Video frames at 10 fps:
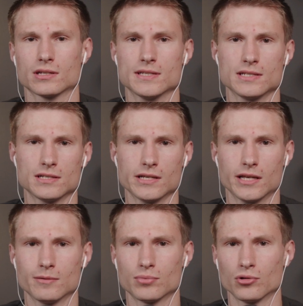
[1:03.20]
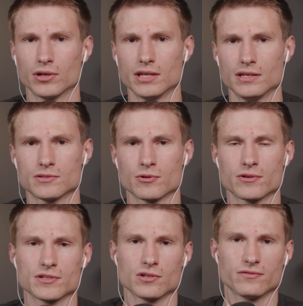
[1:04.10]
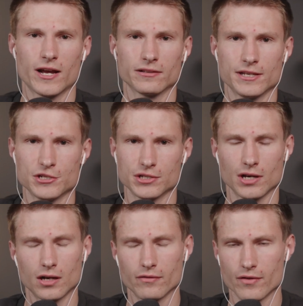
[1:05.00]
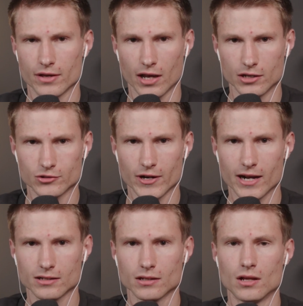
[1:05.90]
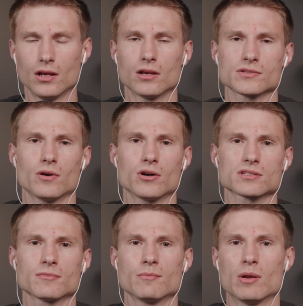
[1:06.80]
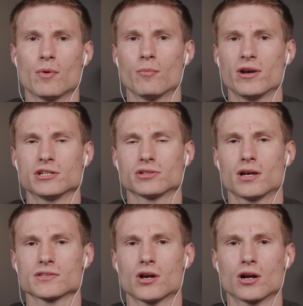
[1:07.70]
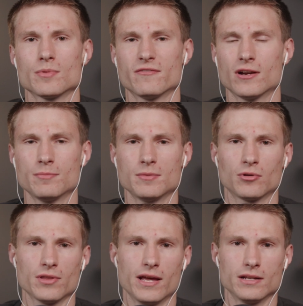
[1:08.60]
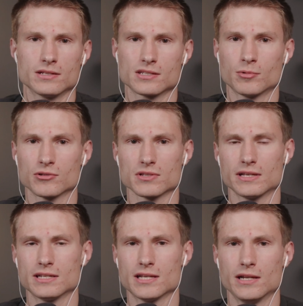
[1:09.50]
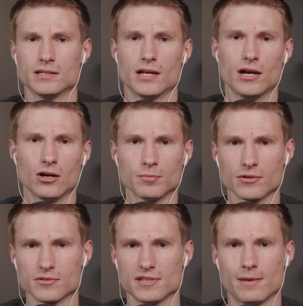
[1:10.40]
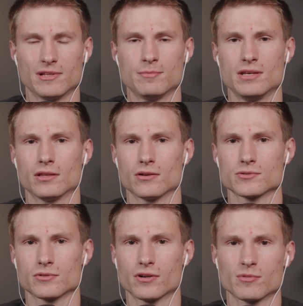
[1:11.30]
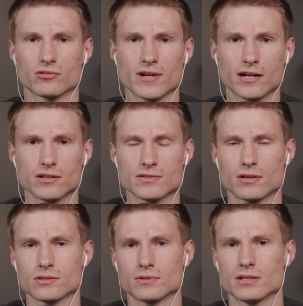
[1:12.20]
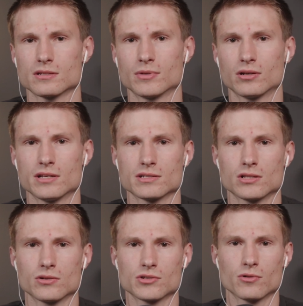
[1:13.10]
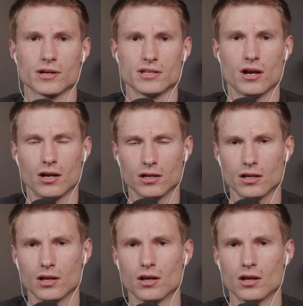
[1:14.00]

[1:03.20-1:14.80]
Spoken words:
and consenting employees where there is no violation of the contract. So ultimately, minimum wage laws harm the very people that it is supposedly intended to help, those namely being those with criminal records, those with disabilities, and those who are young.